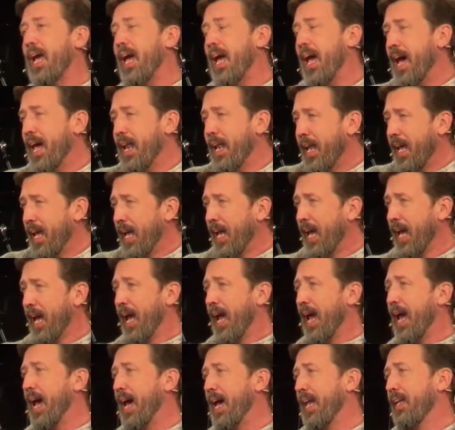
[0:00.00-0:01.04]
and
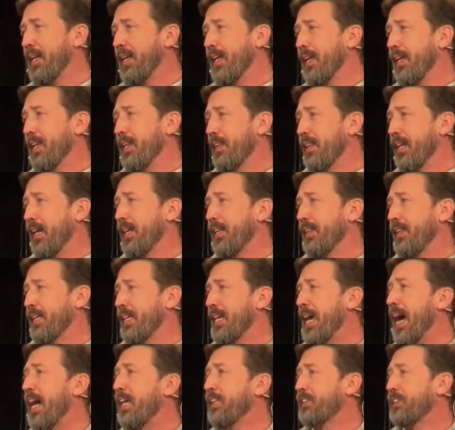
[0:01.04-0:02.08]
the
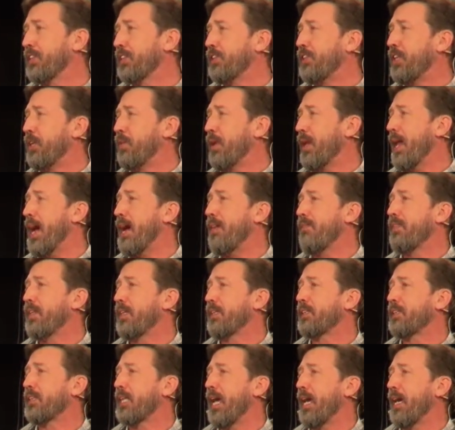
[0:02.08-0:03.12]
counselor, she would have
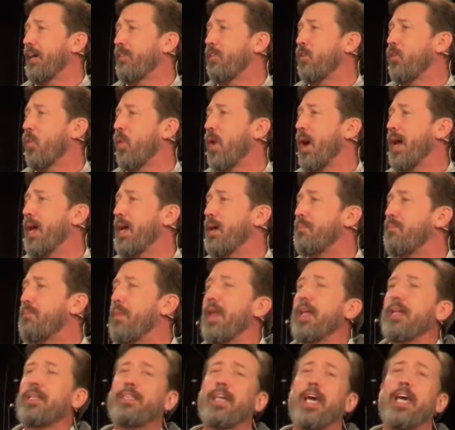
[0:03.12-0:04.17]
this like quiet
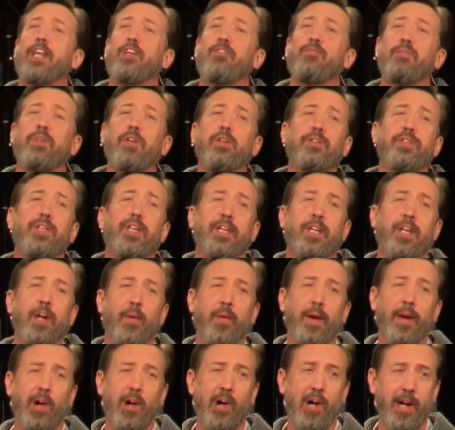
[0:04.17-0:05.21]
meditative music
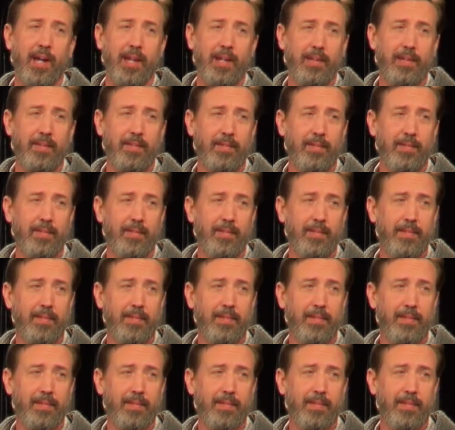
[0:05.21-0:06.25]
going on.
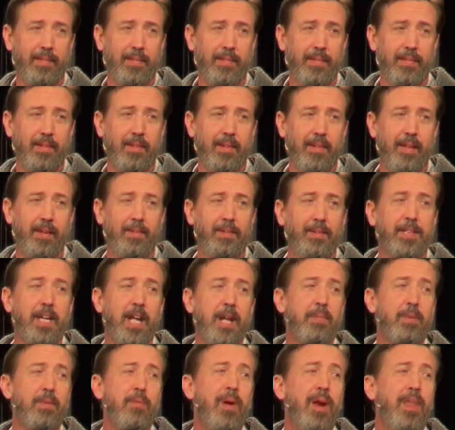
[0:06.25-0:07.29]
It was
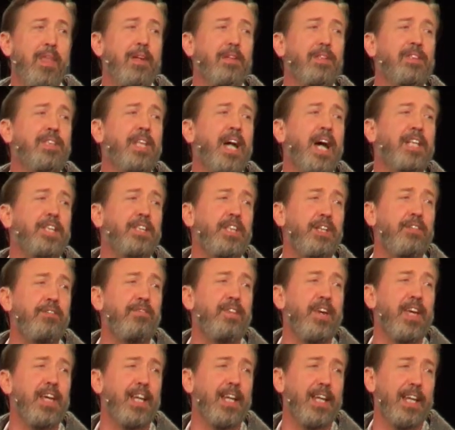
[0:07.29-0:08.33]
going to be one of those
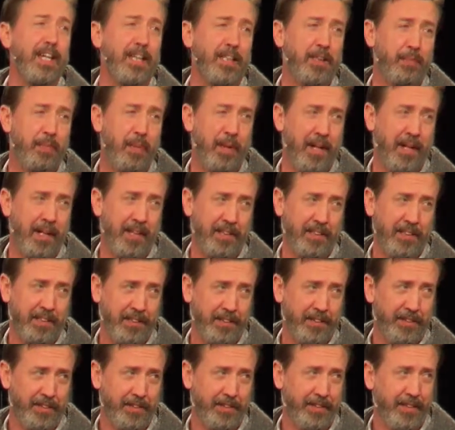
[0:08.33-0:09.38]
touchy-feely
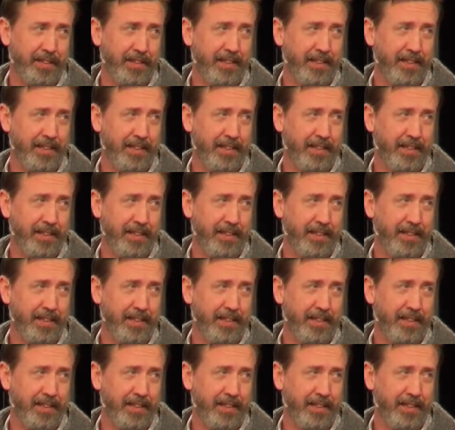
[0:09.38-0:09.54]
experiences.